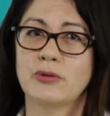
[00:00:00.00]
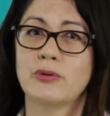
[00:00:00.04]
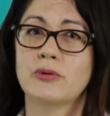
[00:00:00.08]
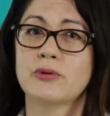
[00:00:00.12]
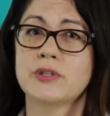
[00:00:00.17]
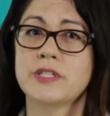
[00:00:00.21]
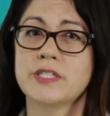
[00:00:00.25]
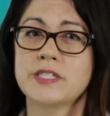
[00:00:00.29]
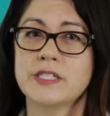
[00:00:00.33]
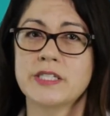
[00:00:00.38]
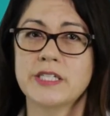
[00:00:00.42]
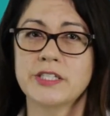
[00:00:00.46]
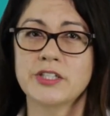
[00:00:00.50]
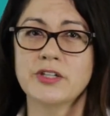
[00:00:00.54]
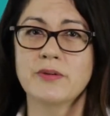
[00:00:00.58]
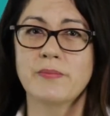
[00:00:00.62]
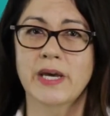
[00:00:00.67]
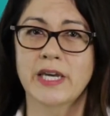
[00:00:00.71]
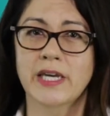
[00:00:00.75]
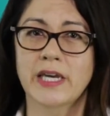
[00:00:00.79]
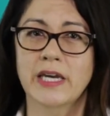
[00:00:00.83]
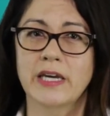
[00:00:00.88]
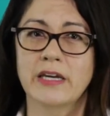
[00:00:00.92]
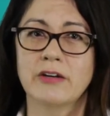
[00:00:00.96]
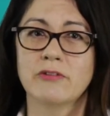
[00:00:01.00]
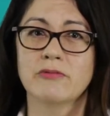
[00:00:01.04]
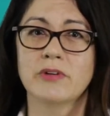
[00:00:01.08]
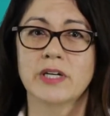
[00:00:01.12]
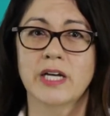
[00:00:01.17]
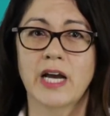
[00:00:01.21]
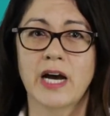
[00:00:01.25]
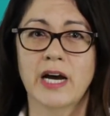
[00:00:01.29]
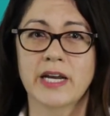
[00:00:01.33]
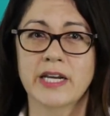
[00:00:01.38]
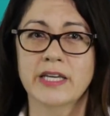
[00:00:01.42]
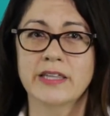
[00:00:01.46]
or decision-making
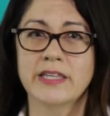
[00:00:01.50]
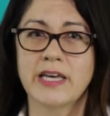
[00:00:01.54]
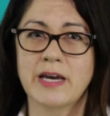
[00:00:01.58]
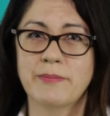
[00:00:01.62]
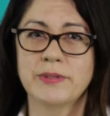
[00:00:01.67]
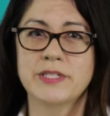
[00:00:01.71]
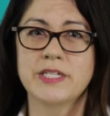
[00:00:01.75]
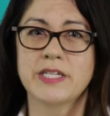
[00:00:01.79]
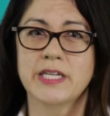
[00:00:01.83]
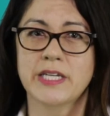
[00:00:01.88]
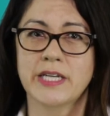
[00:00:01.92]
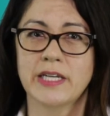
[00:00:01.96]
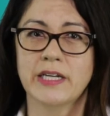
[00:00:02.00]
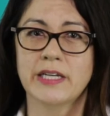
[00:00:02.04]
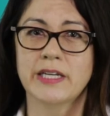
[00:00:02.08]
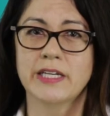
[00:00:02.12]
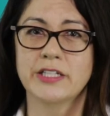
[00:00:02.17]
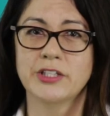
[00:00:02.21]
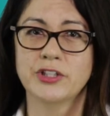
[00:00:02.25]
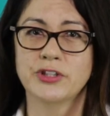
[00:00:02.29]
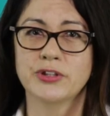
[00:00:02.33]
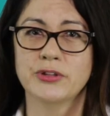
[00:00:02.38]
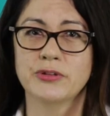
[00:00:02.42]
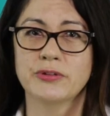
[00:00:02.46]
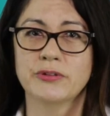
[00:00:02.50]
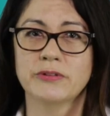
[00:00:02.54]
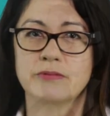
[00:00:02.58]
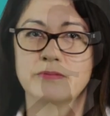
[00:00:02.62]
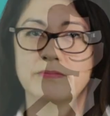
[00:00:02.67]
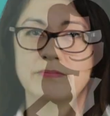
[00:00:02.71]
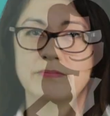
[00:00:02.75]
regarding that particular issue.